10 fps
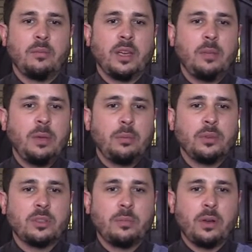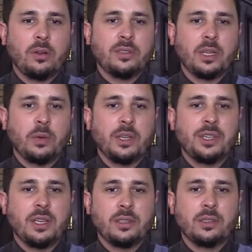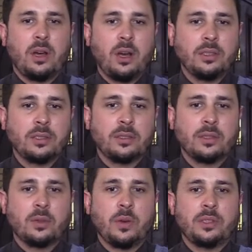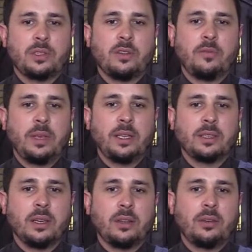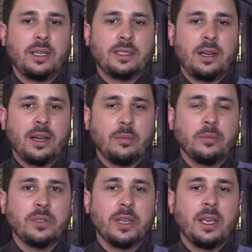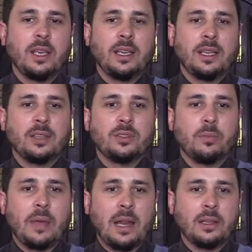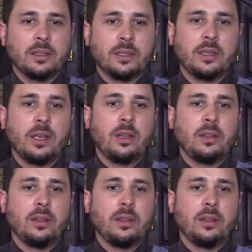Many people suppose that when Jesus asks this question of Peter three times, it is to balance